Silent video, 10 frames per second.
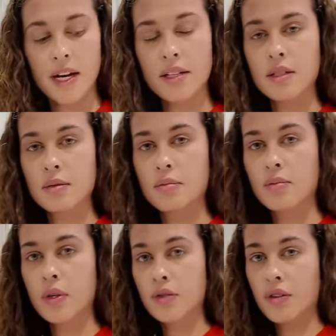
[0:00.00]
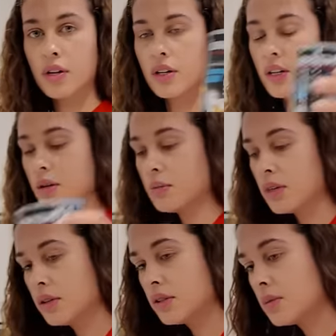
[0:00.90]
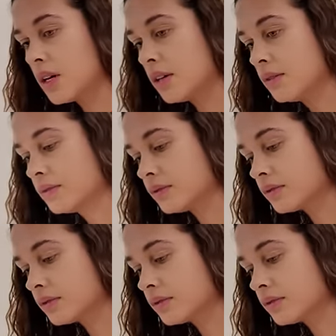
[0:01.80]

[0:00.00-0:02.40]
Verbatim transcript: add some of the coconut milk as well,